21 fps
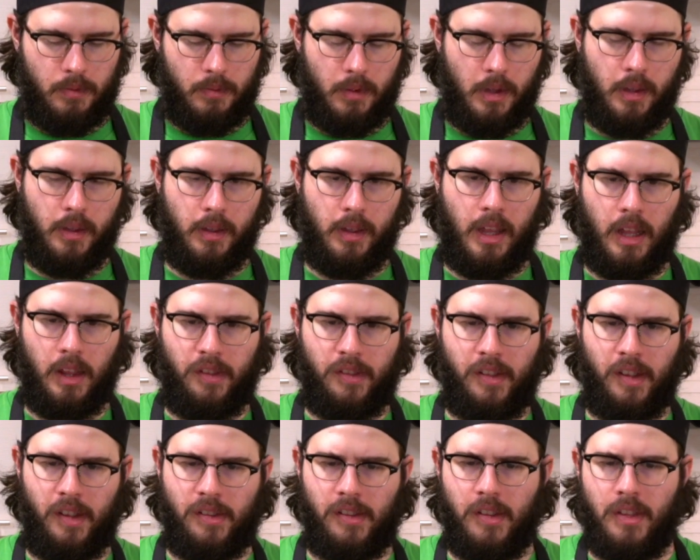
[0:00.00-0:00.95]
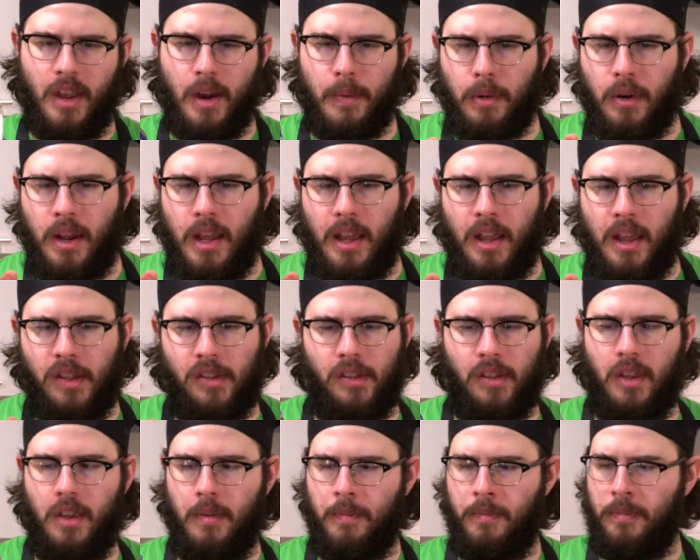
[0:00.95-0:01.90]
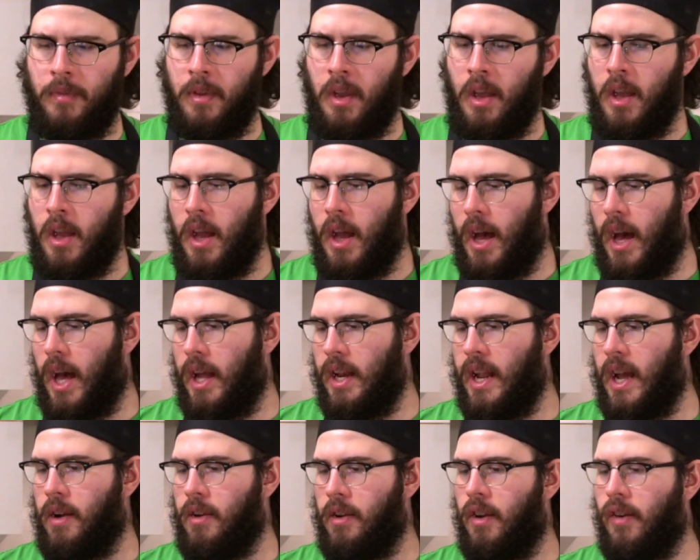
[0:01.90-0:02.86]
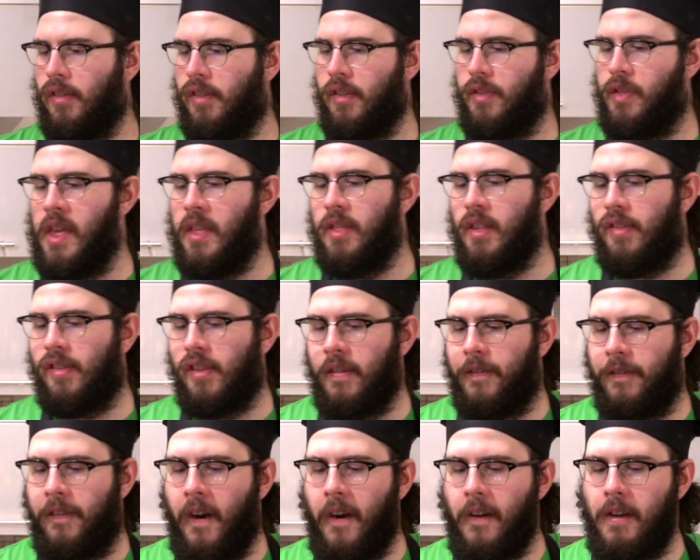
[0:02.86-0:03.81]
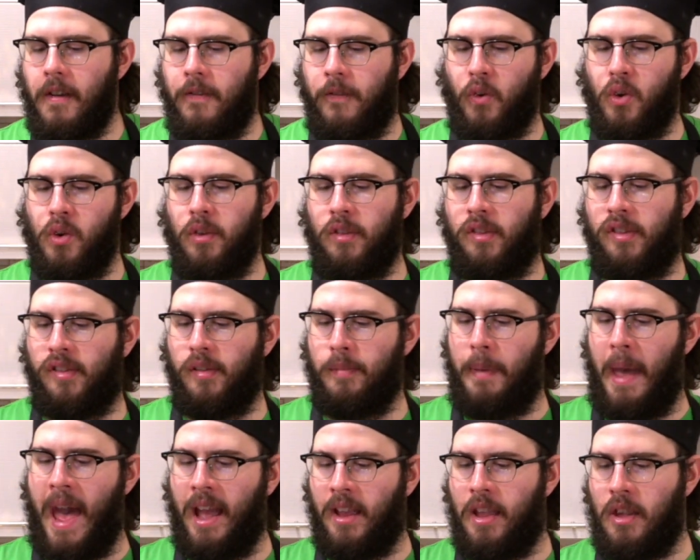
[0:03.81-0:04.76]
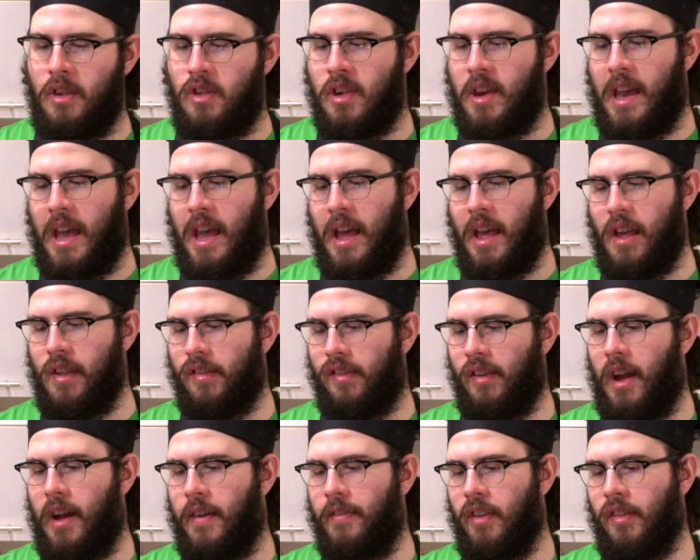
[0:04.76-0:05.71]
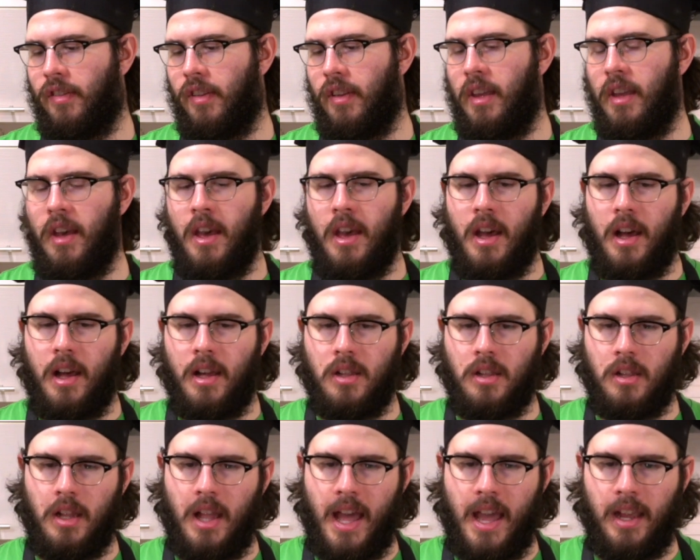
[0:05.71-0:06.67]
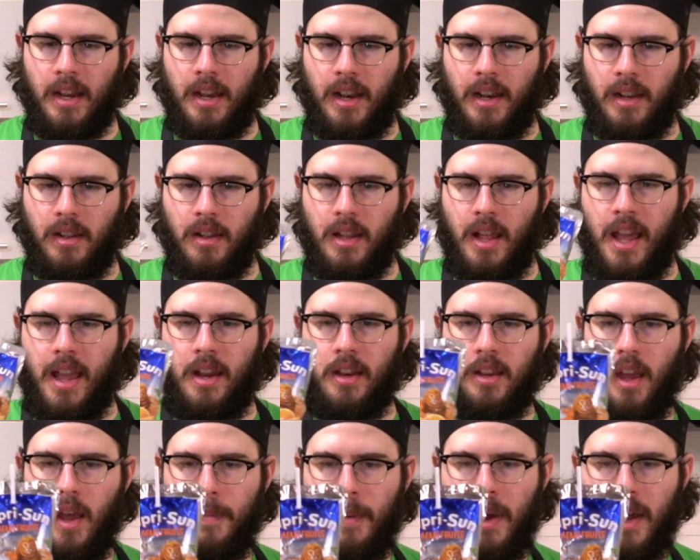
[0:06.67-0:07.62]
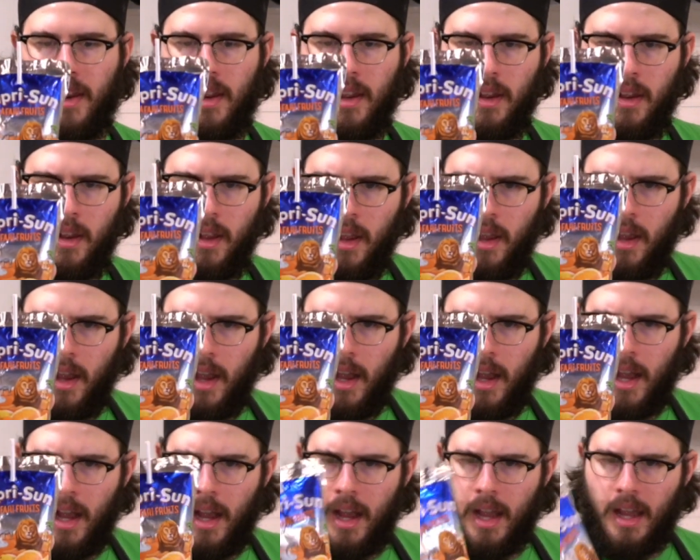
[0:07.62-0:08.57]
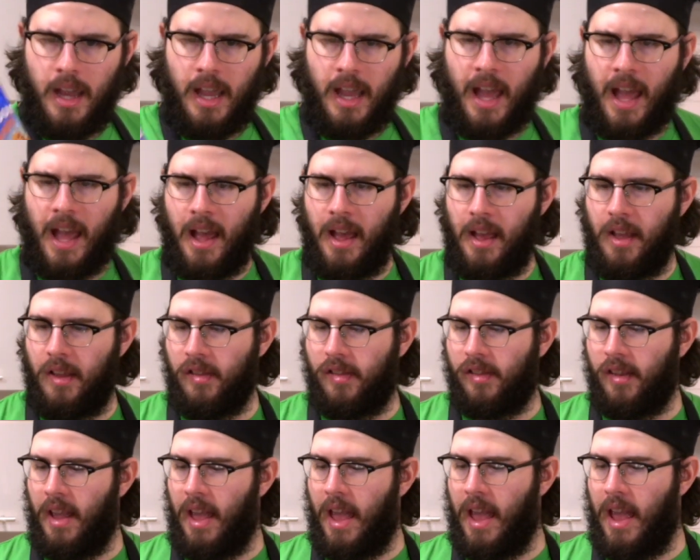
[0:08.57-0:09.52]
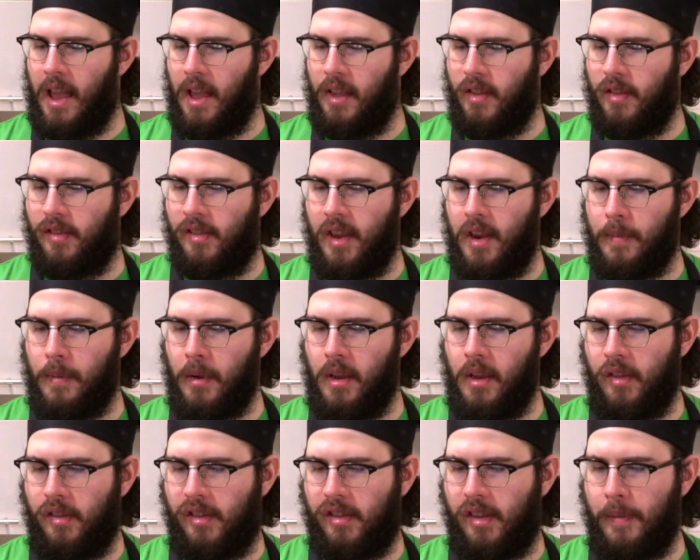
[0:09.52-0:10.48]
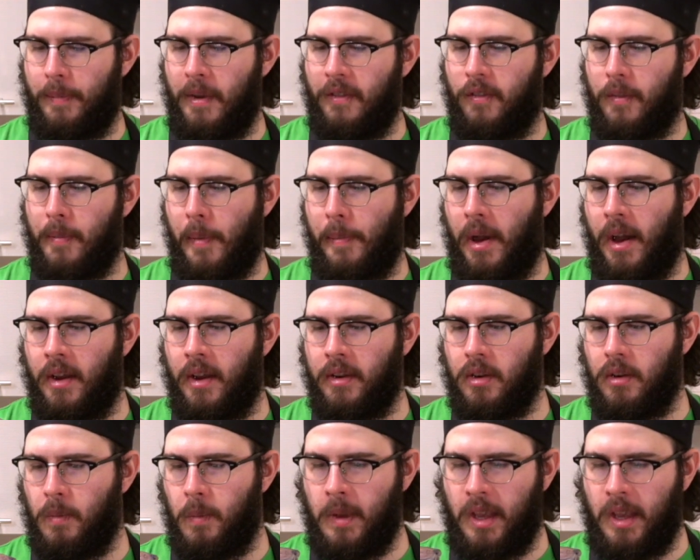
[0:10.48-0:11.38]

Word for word: Well, it sticks in there pretty easily. Uh, now, here's the thing. The Safari Fruits package has, obviously, a lion and a lion cub on it. Uh, it has a zebra sipping from a pond.